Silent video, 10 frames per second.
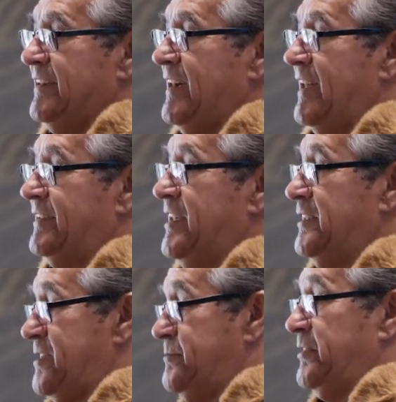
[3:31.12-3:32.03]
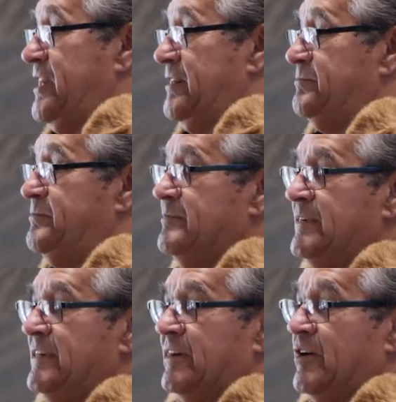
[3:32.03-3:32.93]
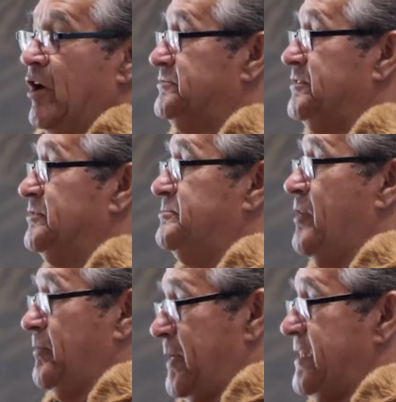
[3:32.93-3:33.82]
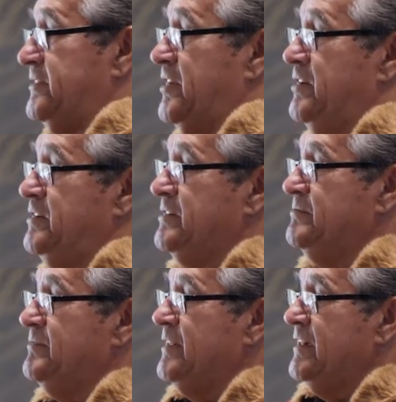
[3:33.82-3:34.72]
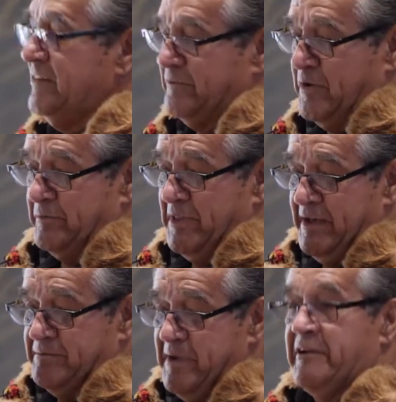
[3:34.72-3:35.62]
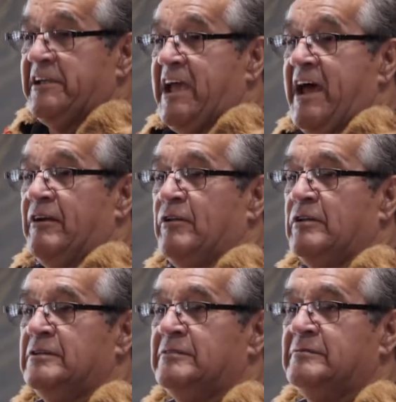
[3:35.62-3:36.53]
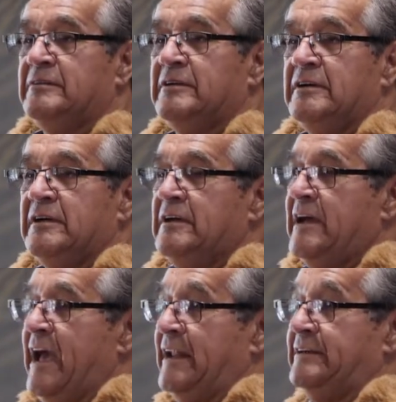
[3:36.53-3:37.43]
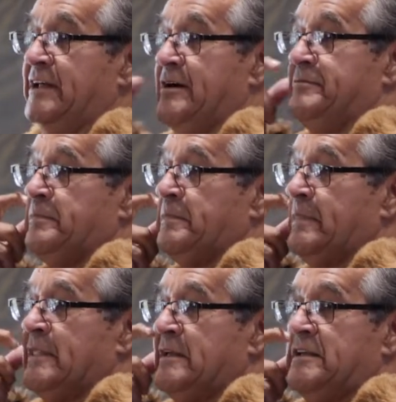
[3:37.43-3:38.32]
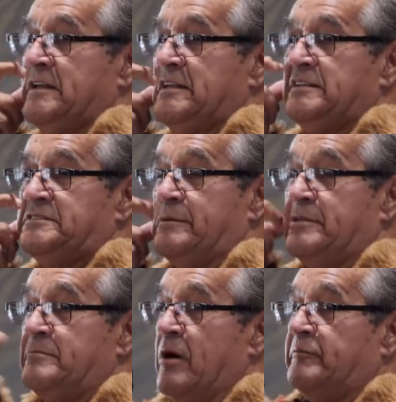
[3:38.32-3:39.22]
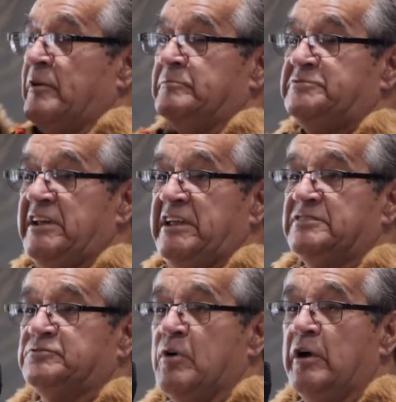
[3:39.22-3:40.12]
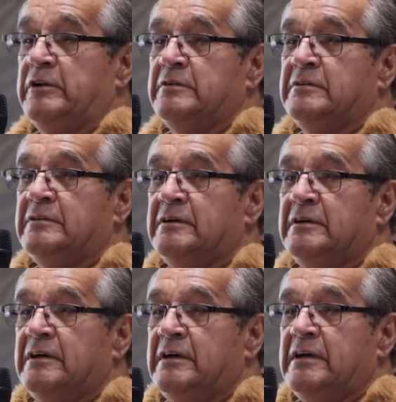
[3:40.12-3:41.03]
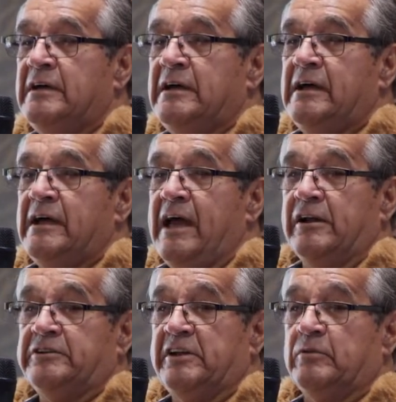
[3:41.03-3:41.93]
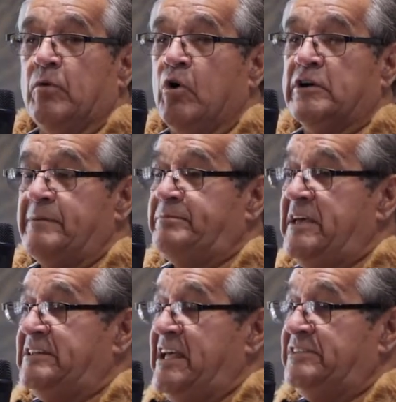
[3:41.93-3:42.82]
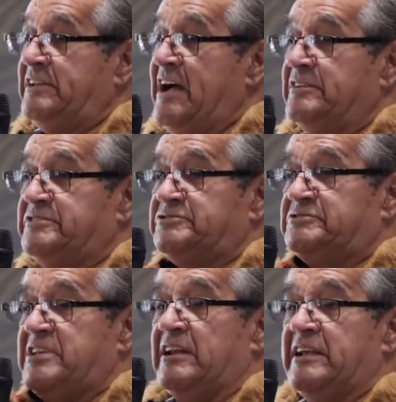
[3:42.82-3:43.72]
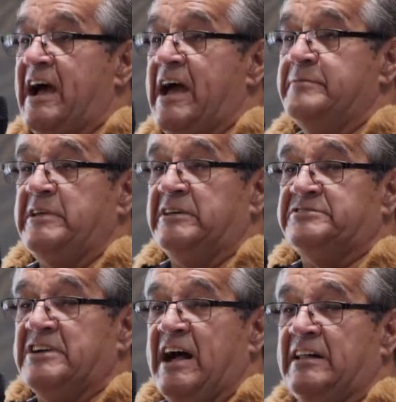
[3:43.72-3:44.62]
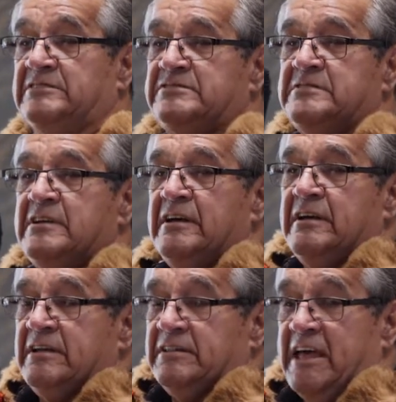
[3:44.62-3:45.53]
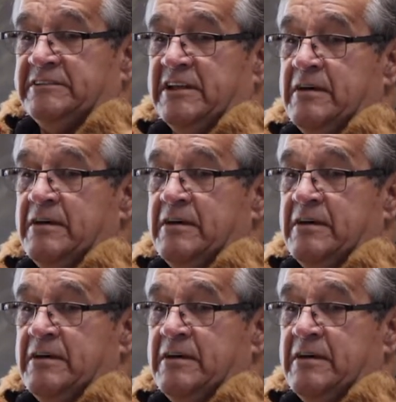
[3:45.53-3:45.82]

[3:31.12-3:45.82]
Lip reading: And some of the Gosnells might be here too, from Mary Carroll. And some of the mob from City of Swan. And I did a walk up there the other day, just telling Amy and Charles that,